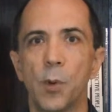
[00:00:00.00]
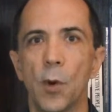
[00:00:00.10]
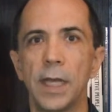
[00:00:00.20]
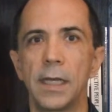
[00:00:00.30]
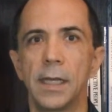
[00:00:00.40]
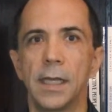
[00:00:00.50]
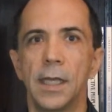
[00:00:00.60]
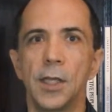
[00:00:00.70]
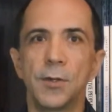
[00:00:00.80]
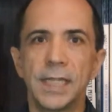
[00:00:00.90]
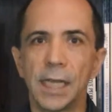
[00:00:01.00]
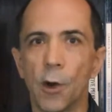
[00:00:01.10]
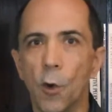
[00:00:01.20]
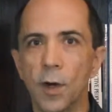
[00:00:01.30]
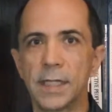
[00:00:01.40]
point you see a
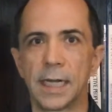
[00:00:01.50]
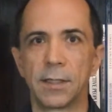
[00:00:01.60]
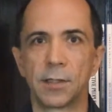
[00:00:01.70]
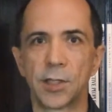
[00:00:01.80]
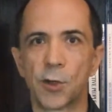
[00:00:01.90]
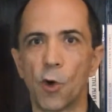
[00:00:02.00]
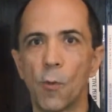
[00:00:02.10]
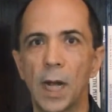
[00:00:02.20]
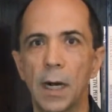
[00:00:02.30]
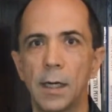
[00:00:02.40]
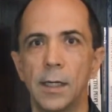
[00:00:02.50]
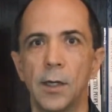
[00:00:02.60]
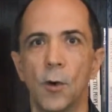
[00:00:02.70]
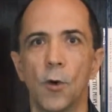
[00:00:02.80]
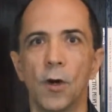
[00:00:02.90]
horizontal scroll bar,
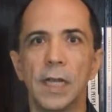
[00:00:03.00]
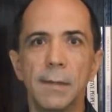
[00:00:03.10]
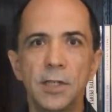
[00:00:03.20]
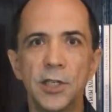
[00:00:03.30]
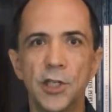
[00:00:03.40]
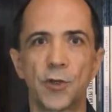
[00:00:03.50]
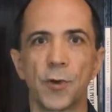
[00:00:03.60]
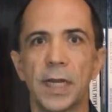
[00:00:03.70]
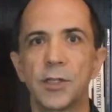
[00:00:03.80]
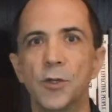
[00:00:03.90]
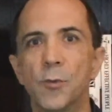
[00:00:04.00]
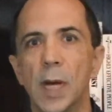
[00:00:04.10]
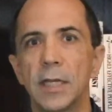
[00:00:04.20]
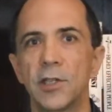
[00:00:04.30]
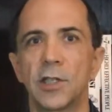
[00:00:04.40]
or images shrink too
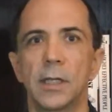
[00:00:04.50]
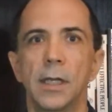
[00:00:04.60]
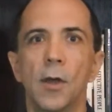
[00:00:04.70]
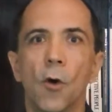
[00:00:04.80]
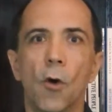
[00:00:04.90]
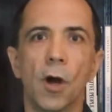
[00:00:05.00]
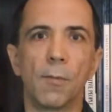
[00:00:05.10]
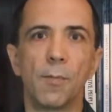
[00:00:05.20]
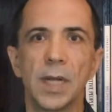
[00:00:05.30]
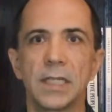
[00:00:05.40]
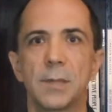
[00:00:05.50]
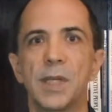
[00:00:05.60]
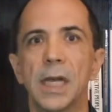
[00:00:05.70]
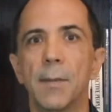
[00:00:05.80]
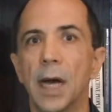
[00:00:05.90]
much, or buttons
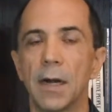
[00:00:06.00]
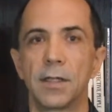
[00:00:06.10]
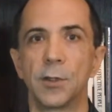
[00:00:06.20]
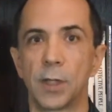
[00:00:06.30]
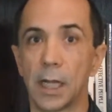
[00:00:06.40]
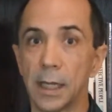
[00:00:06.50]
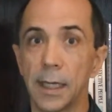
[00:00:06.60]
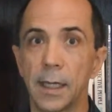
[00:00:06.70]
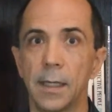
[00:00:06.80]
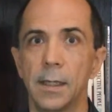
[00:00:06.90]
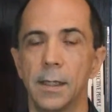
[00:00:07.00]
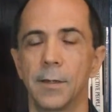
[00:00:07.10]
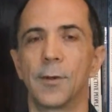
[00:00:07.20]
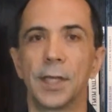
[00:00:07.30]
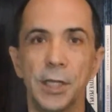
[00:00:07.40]
become hard to click,
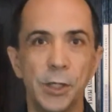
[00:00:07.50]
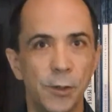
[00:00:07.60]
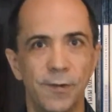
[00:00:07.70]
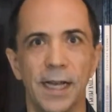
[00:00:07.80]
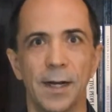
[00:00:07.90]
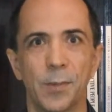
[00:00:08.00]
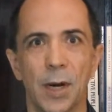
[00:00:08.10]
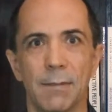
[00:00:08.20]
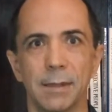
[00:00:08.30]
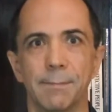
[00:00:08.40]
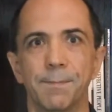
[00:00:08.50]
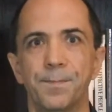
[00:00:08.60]
well then you've got a problem.